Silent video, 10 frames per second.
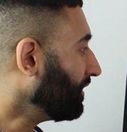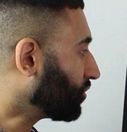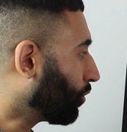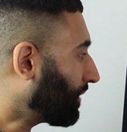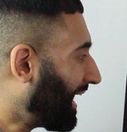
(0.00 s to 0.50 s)

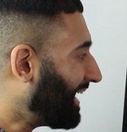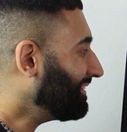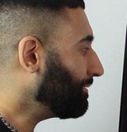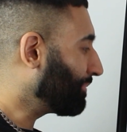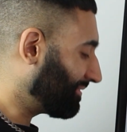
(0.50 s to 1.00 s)
So that
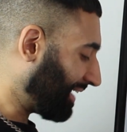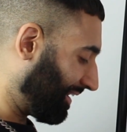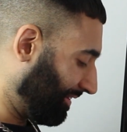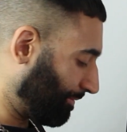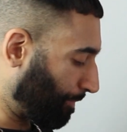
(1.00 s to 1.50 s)

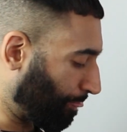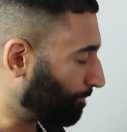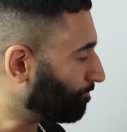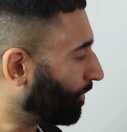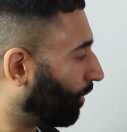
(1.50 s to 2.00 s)
80%
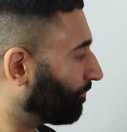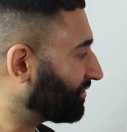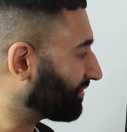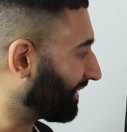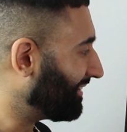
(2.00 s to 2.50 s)

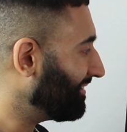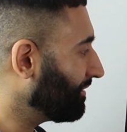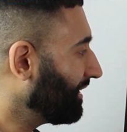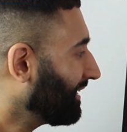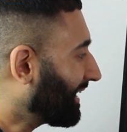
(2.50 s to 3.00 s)
obviously
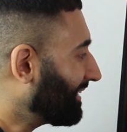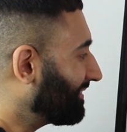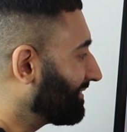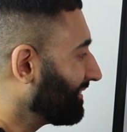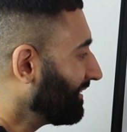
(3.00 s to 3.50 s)

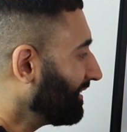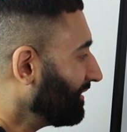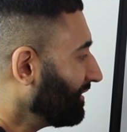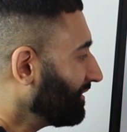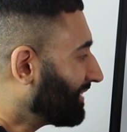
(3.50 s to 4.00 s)
gets
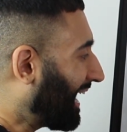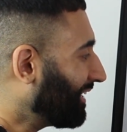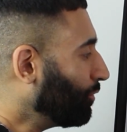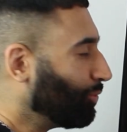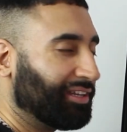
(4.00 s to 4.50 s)

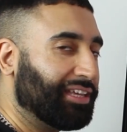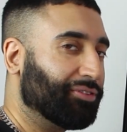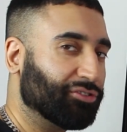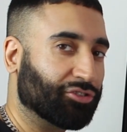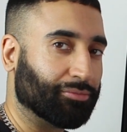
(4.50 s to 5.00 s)
diluted
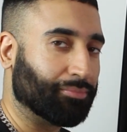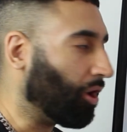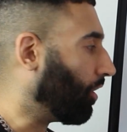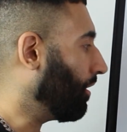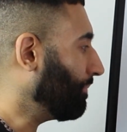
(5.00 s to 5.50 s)
even some more.